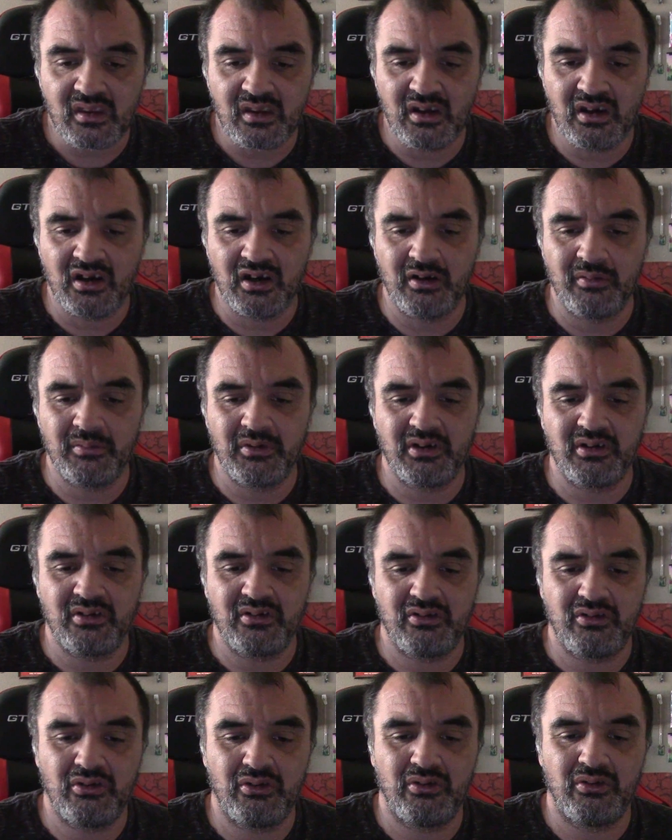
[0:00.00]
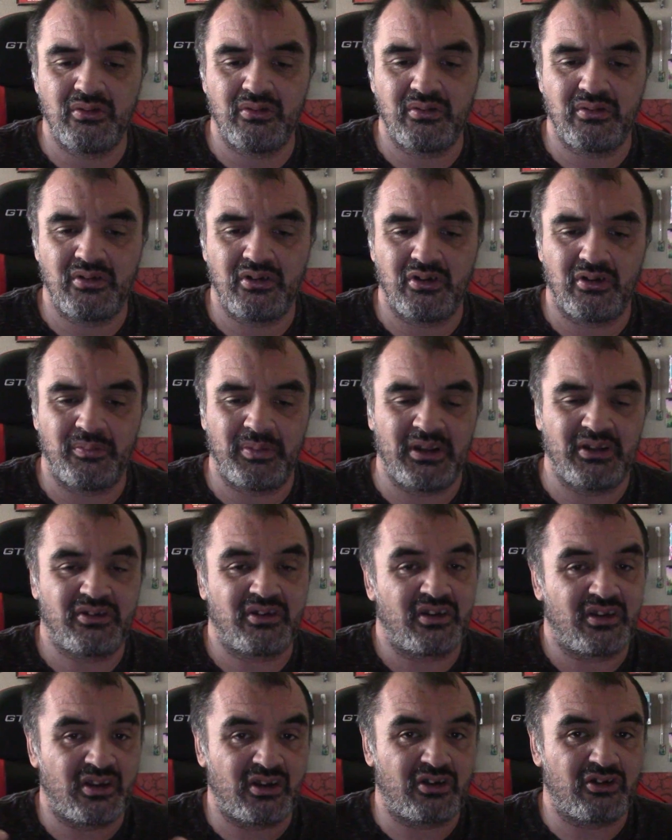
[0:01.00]
Um, to, you know,
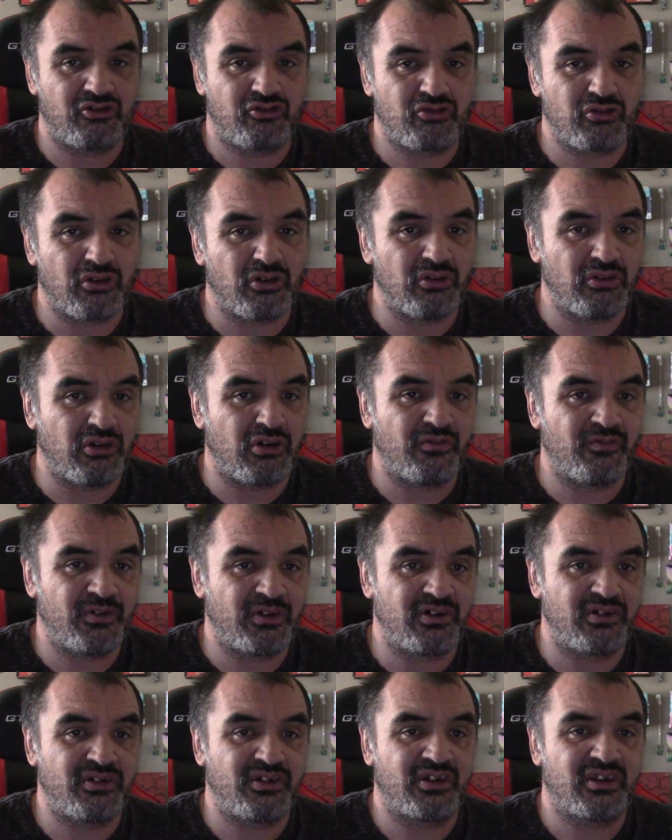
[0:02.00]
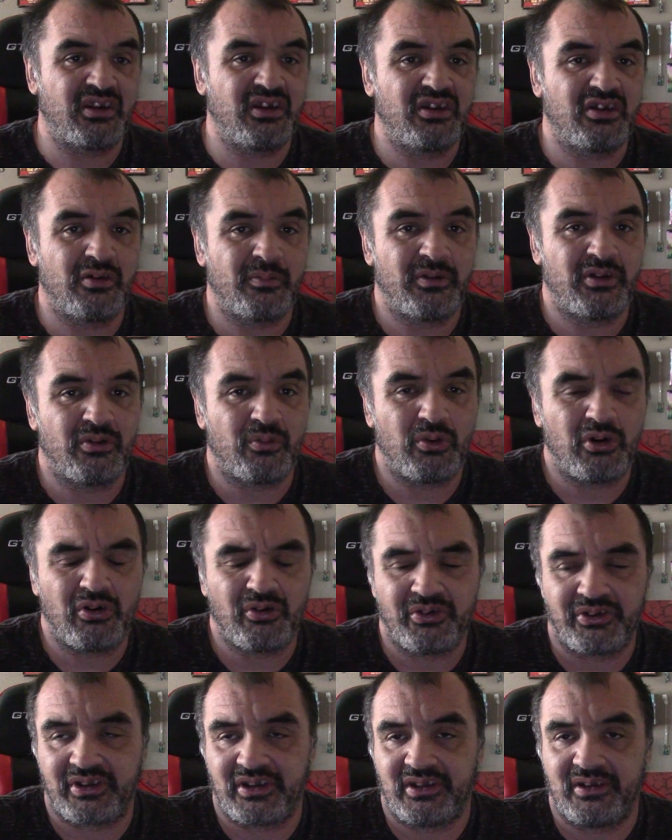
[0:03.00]
basically get control over the kingdom and the
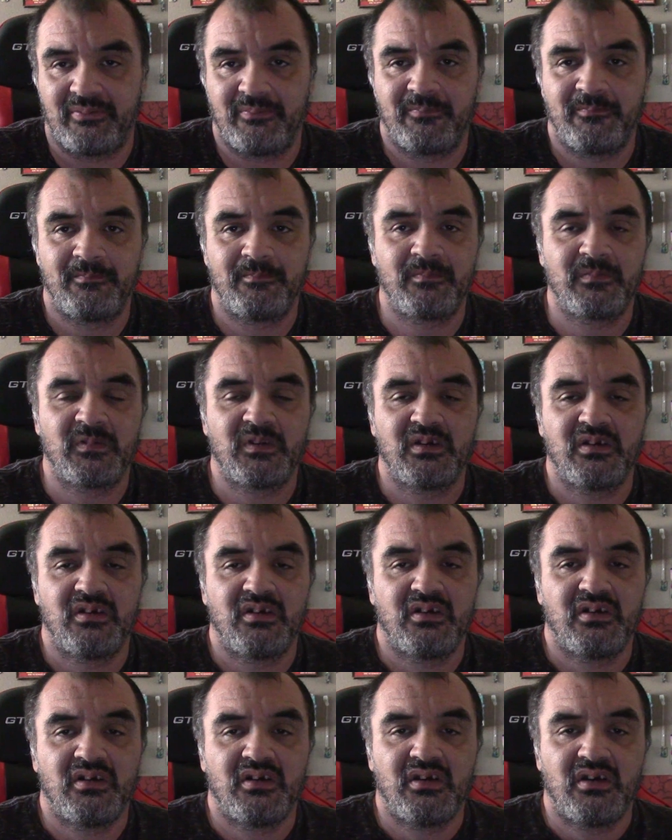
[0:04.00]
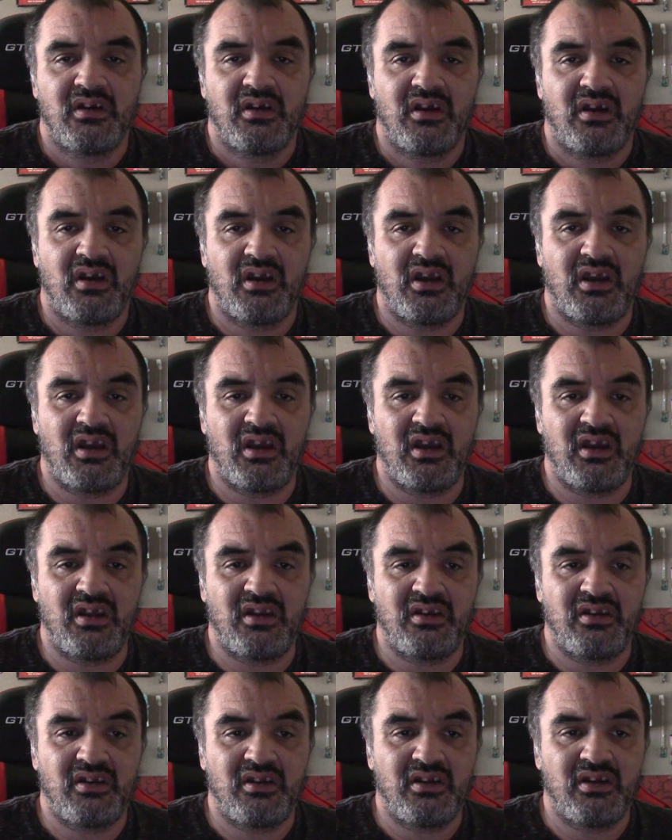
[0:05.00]
world again.
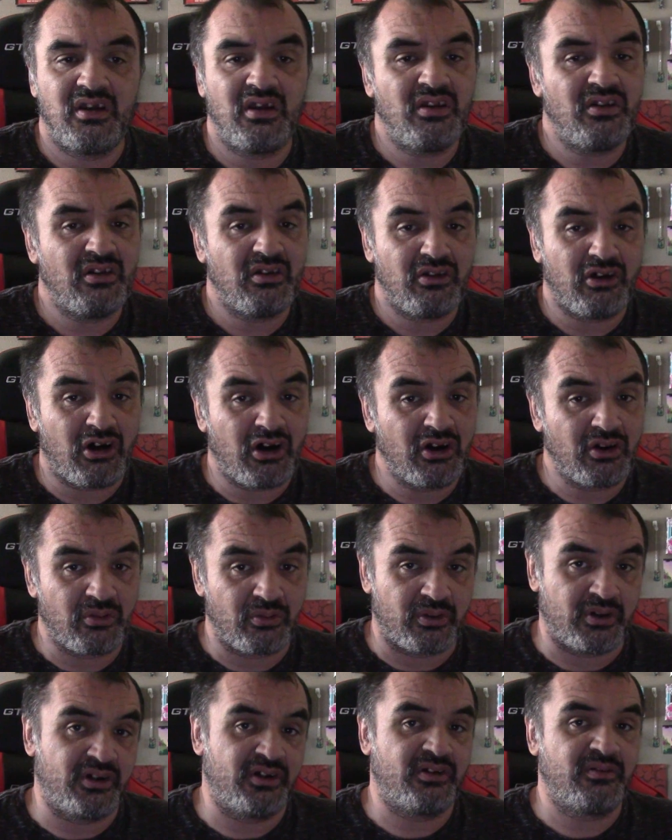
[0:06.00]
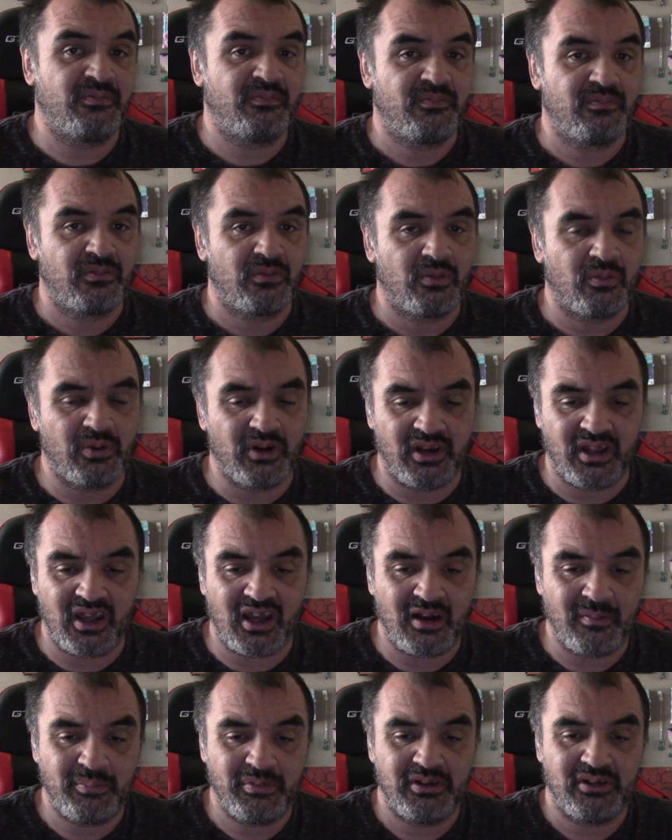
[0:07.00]
And in the long run, what
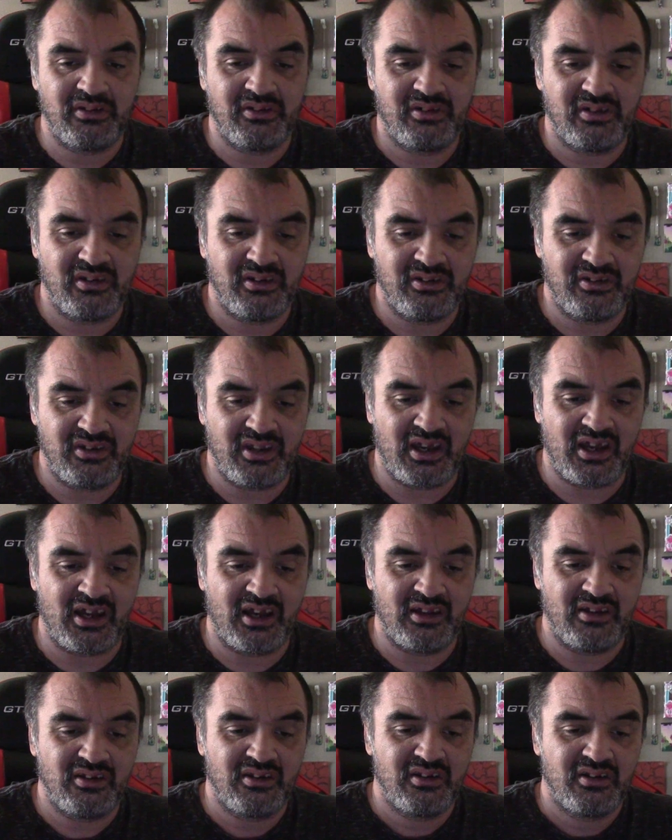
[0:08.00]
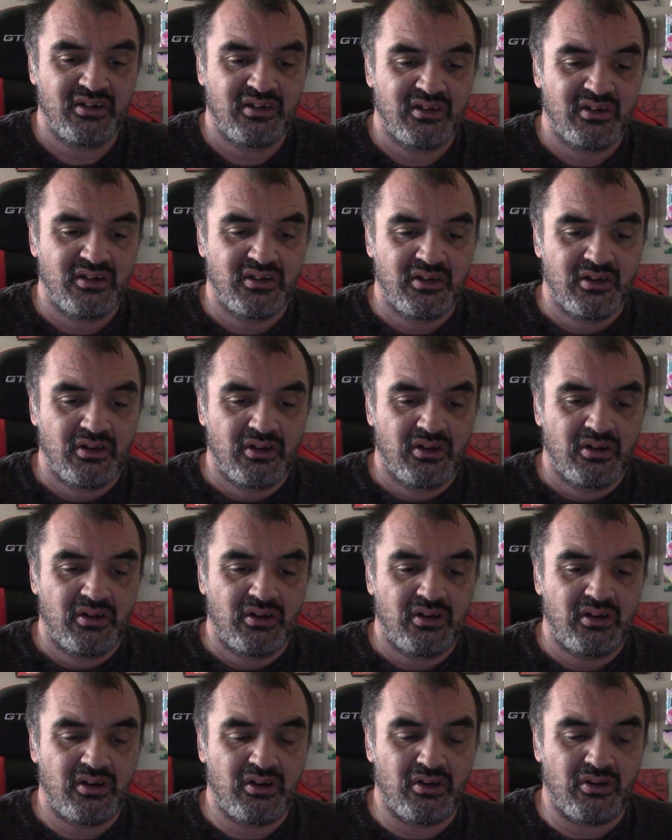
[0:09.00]
happens is that,
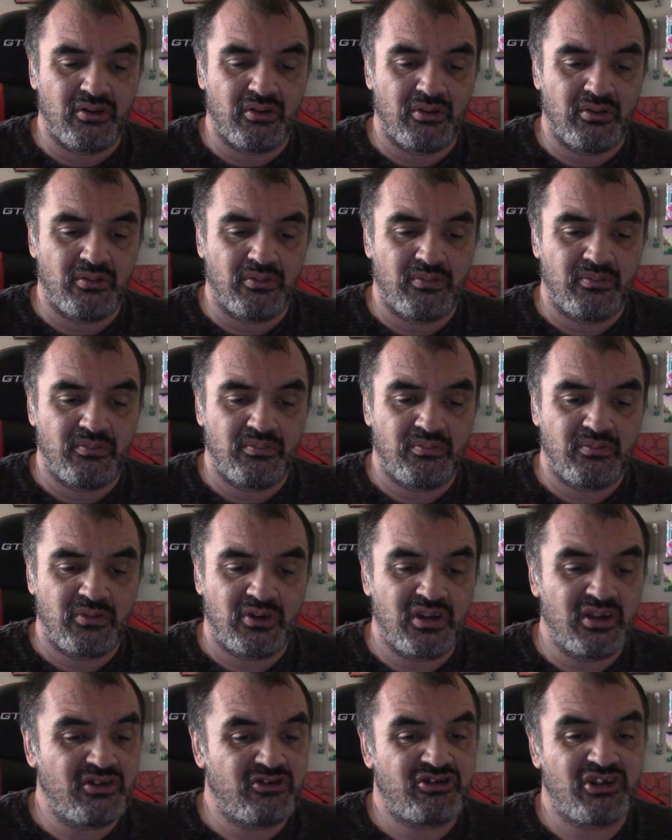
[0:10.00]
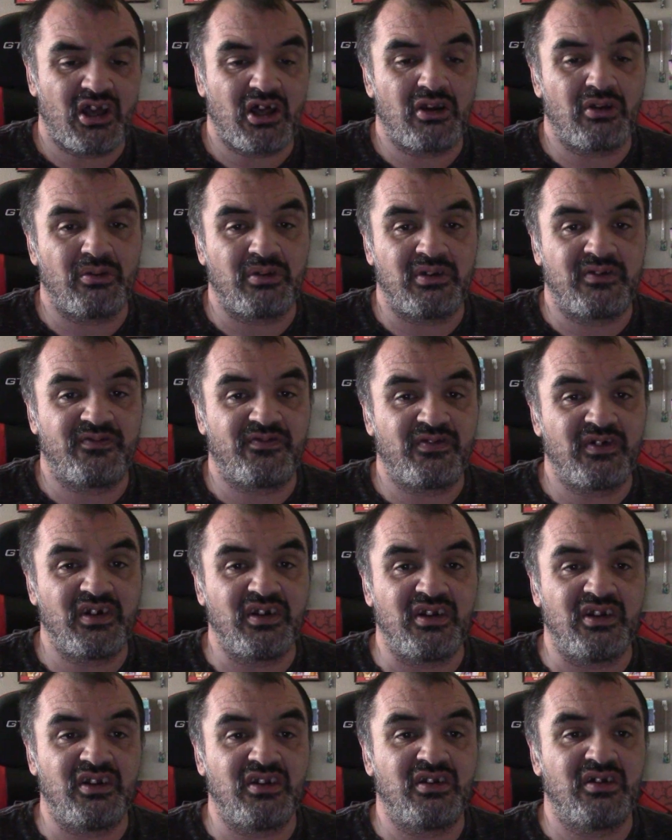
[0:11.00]
you know, King Shadow is
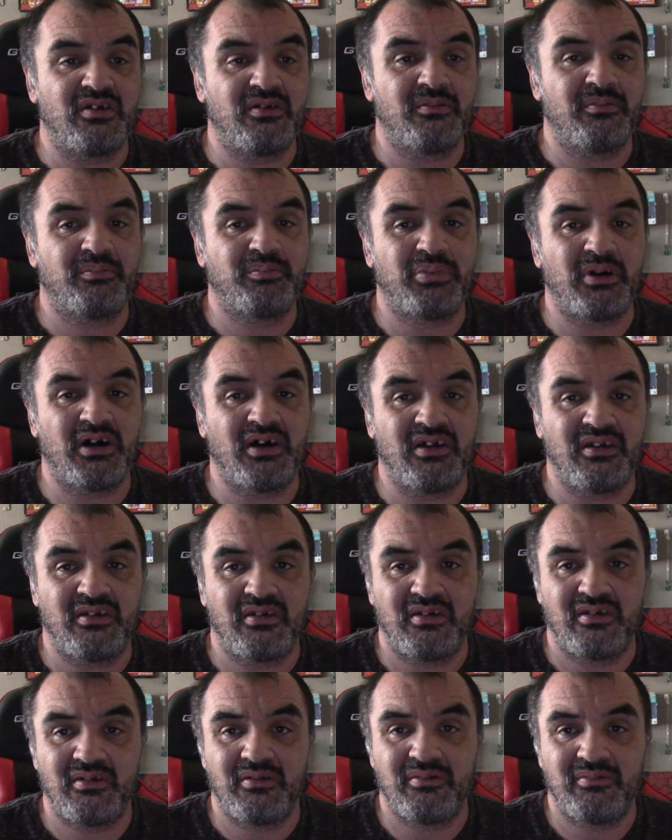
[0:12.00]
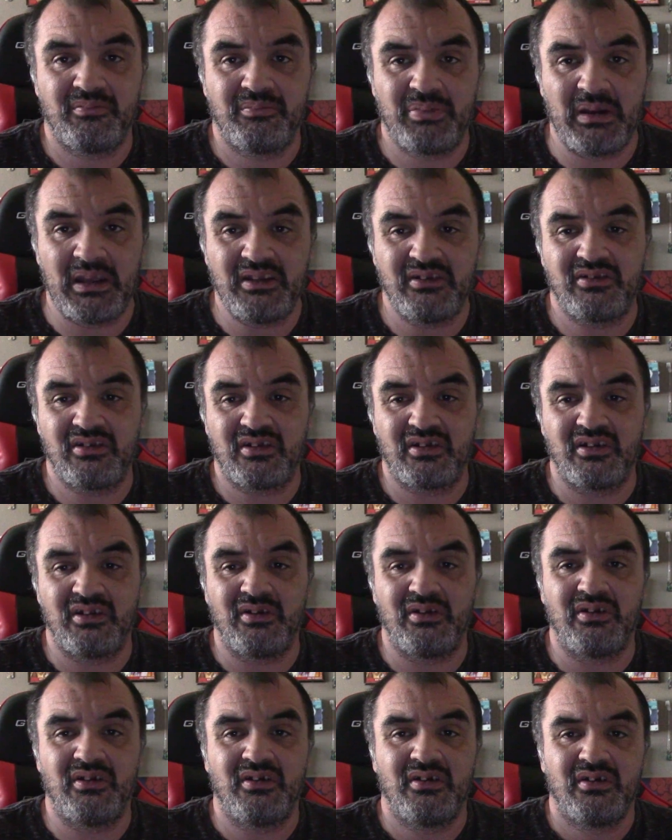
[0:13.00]
freed, but
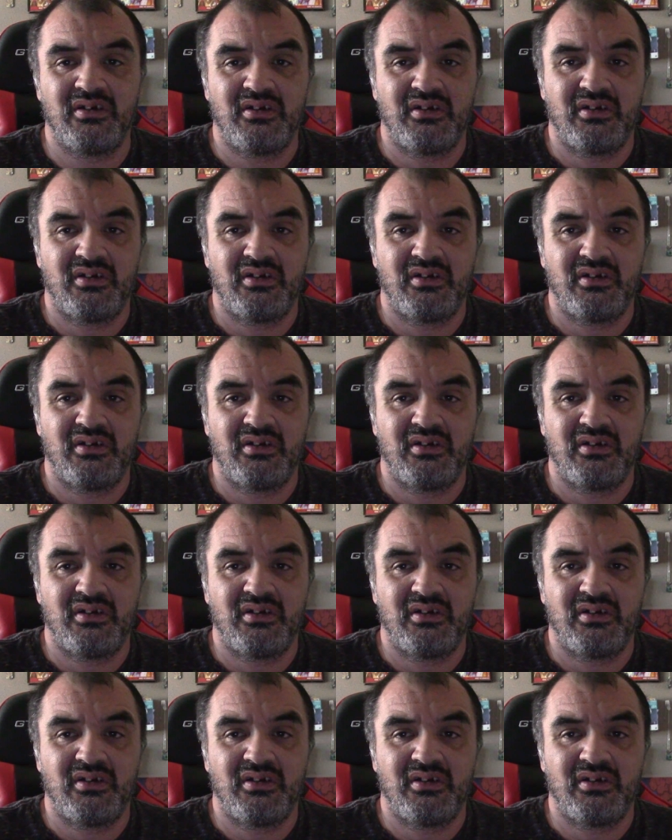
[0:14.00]
basically,